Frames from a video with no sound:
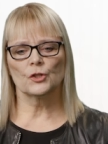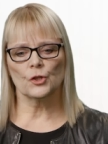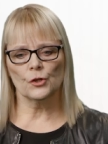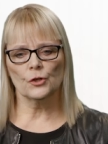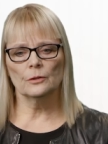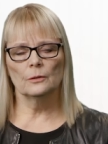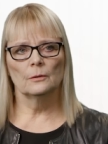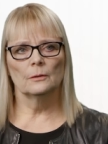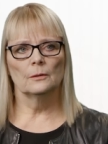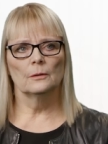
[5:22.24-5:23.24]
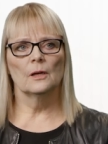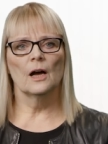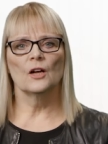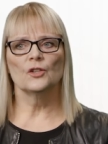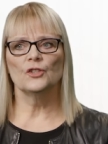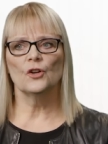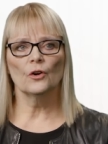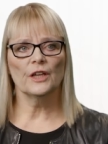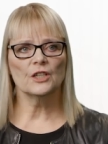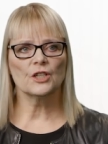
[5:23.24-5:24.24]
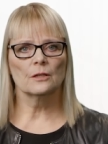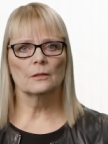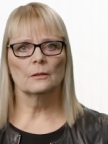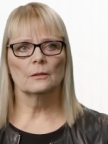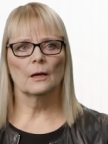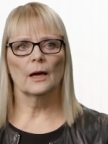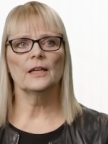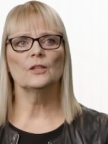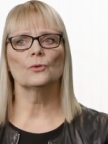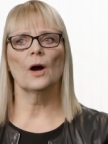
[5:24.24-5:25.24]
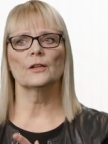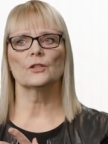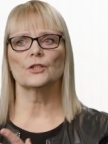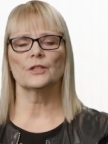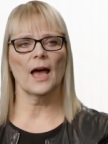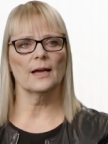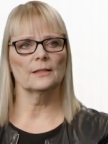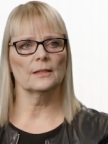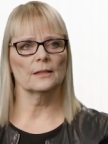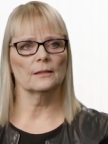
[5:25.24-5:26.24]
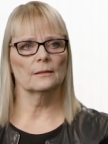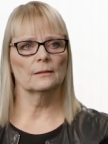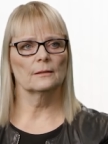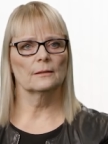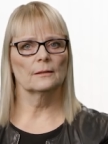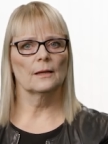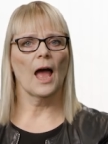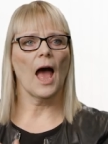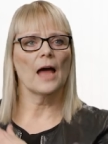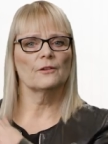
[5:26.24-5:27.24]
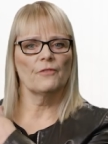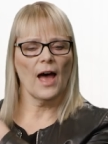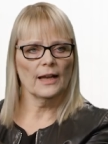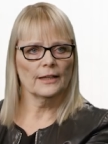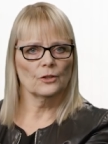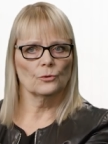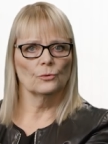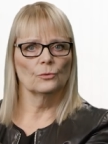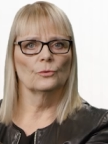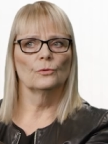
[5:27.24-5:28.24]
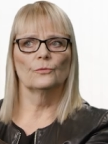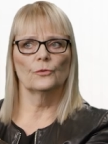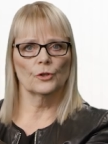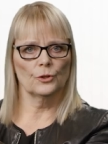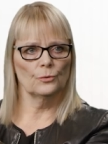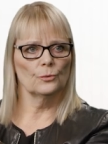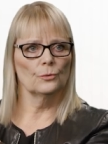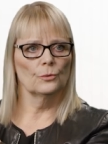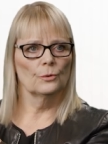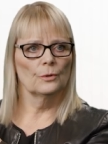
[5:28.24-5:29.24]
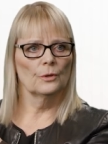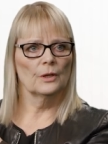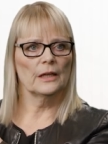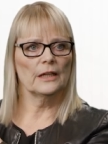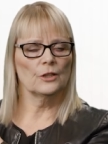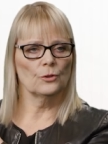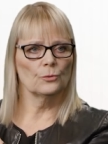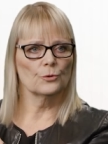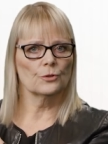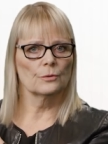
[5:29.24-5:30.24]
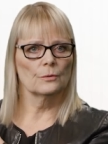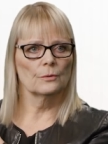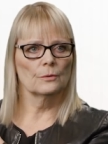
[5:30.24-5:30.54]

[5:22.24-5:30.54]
turn knowledge into understanding and value for you in use.